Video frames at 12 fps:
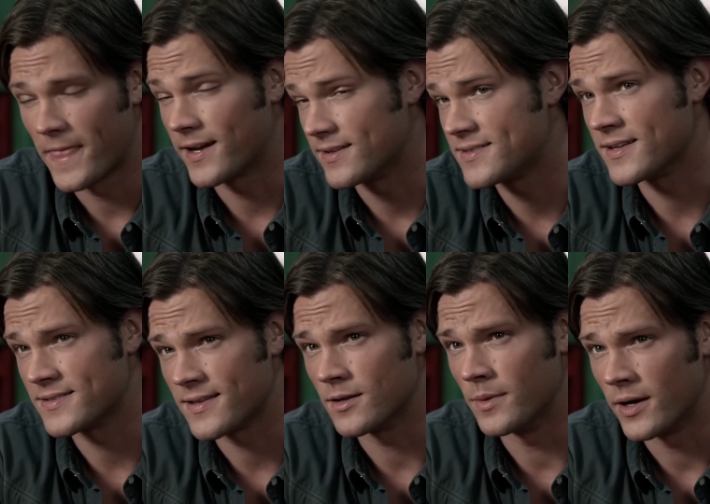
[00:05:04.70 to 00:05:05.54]
I can
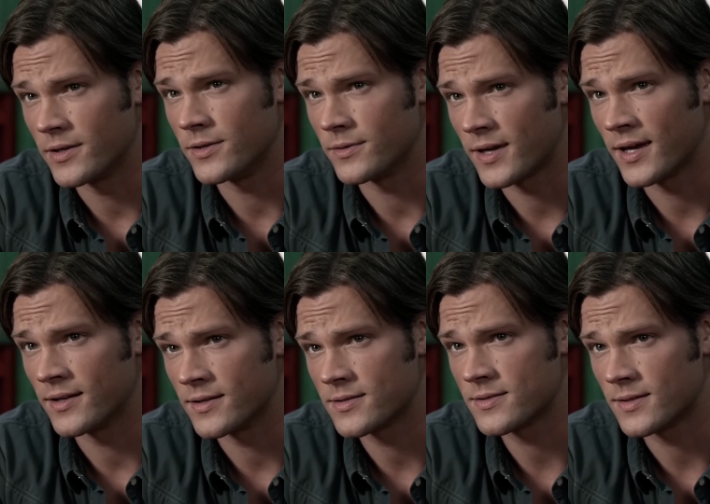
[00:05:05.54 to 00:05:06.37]
sense that about you,
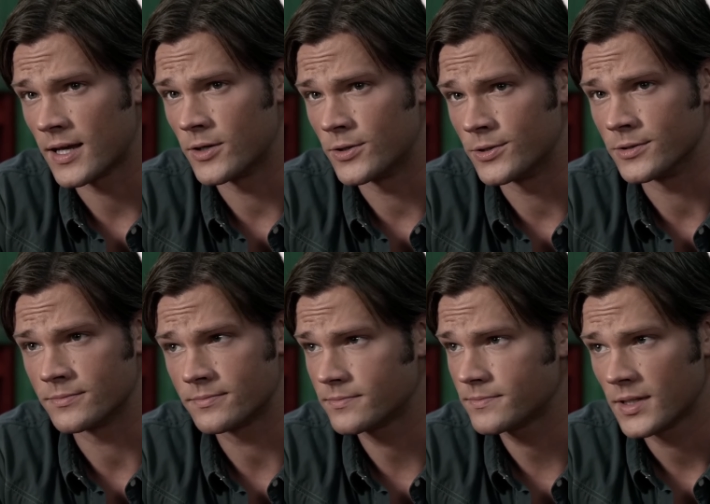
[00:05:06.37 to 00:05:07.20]
Candace, that whole
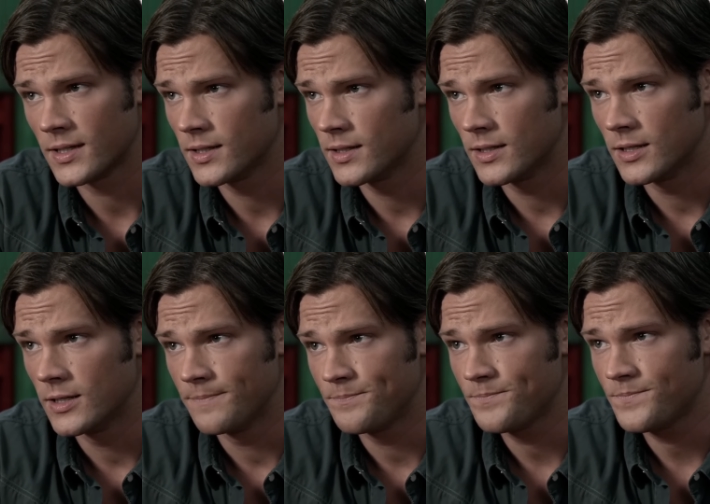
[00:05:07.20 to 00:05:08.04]

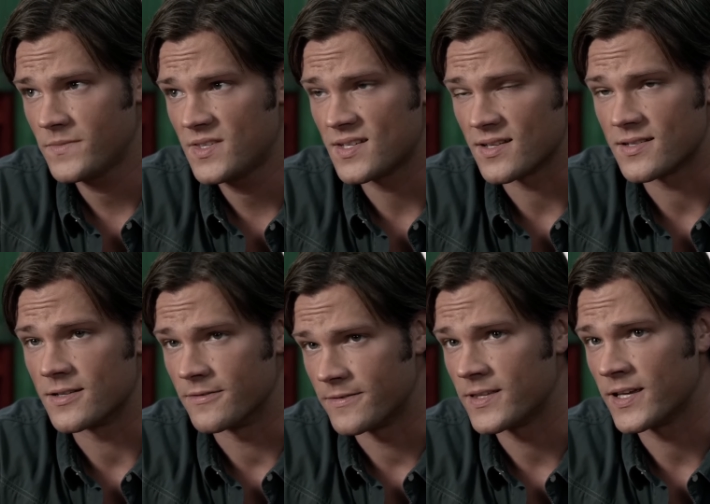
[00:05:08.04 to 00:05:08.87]
sensitive